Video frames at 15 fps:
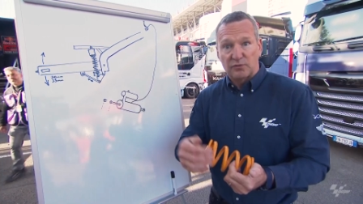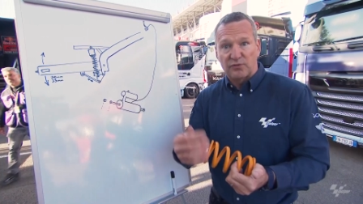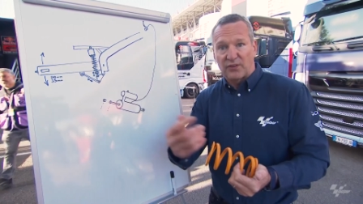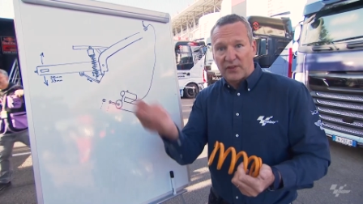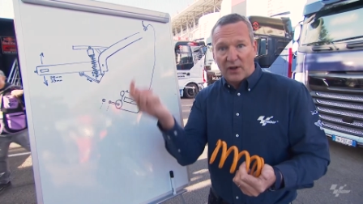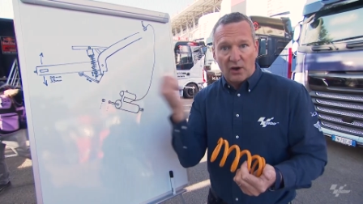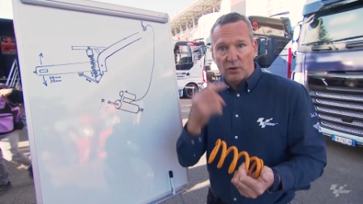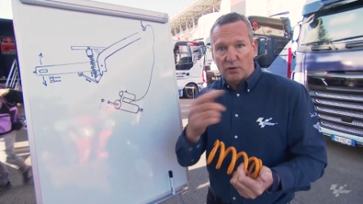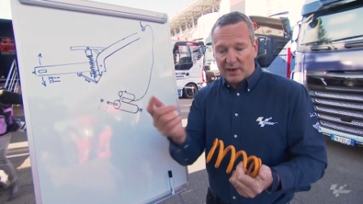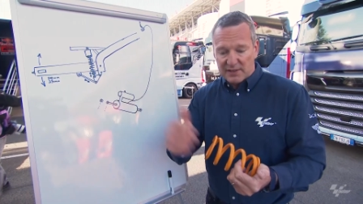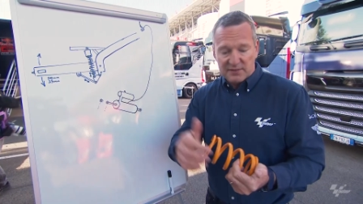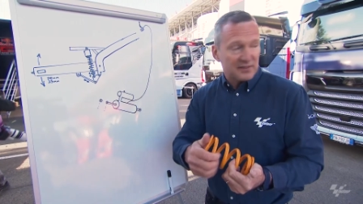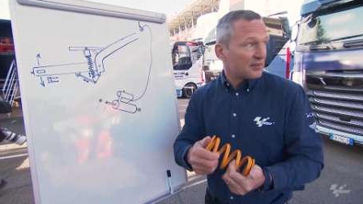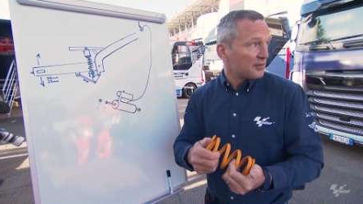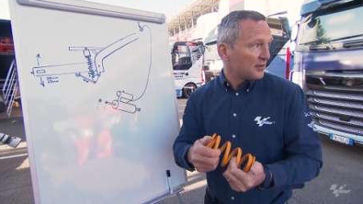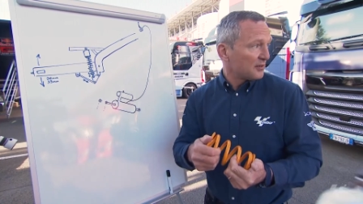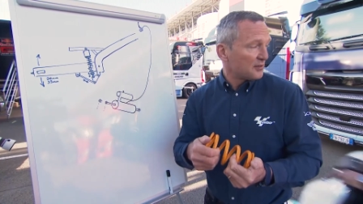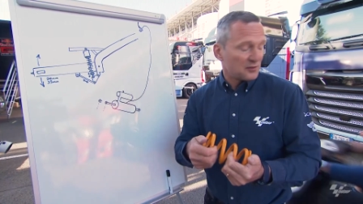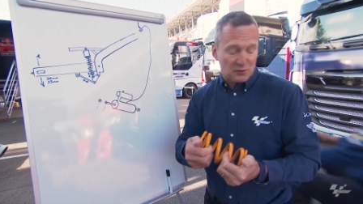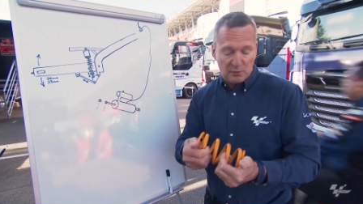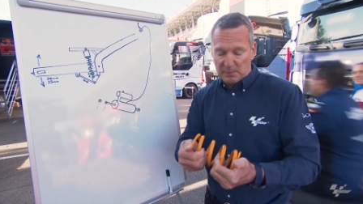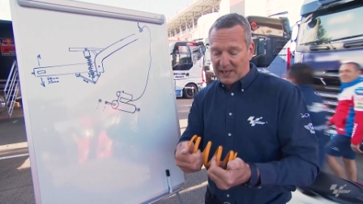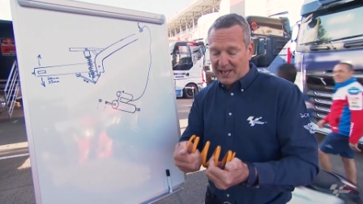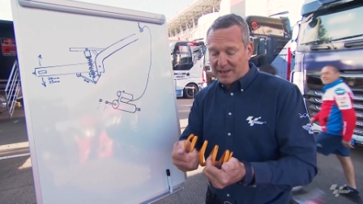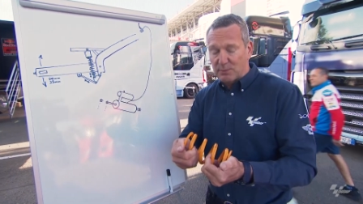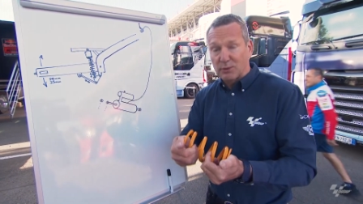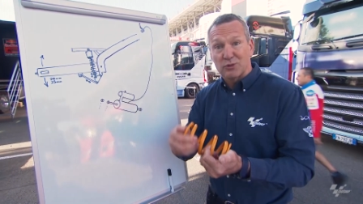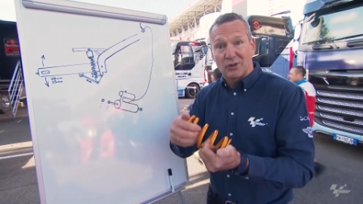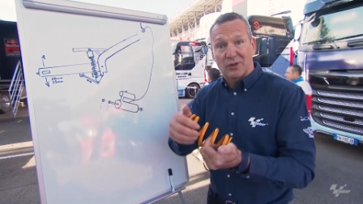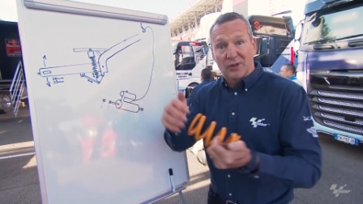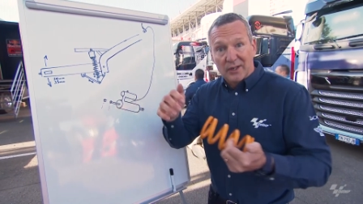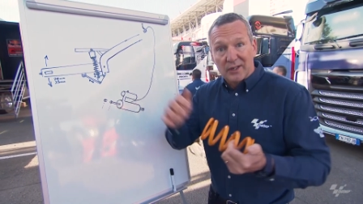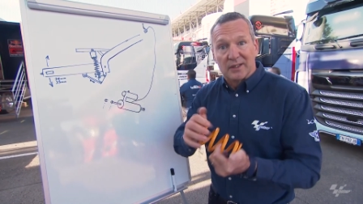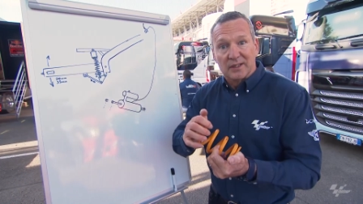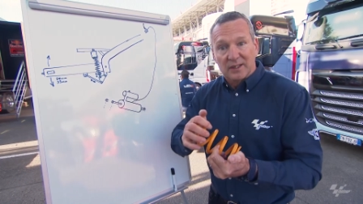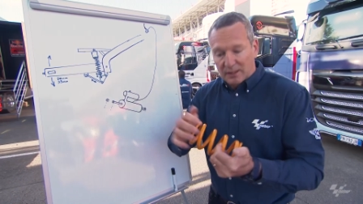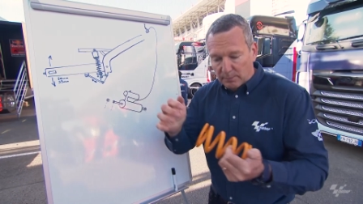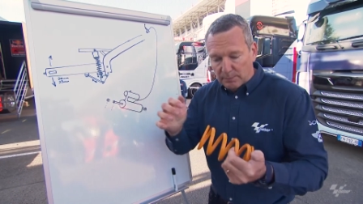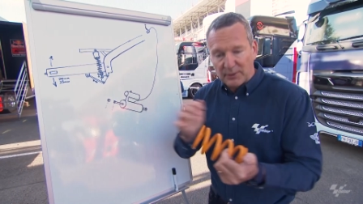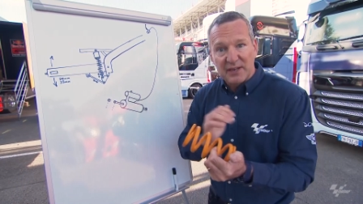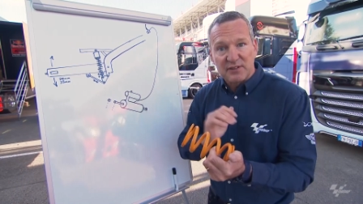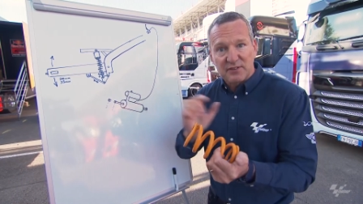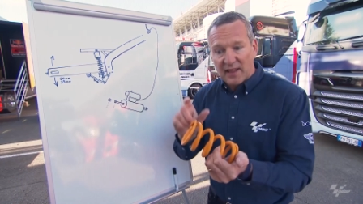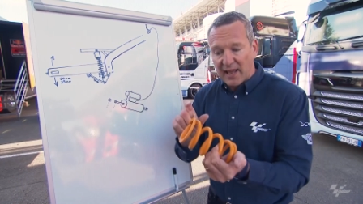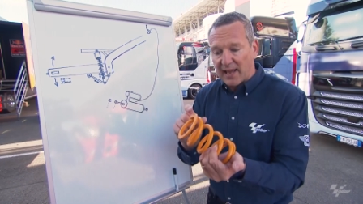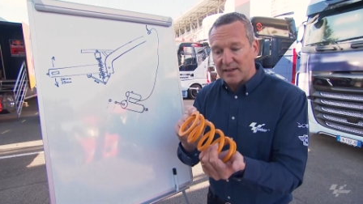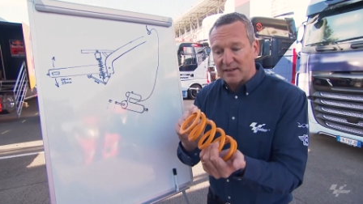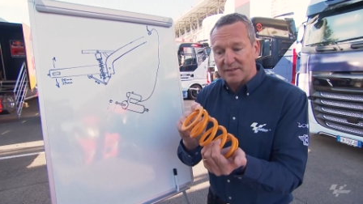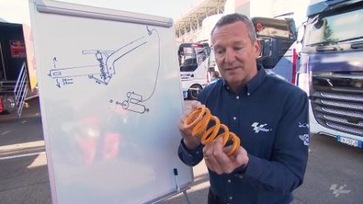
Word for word: for the whole race distance to be able to compress that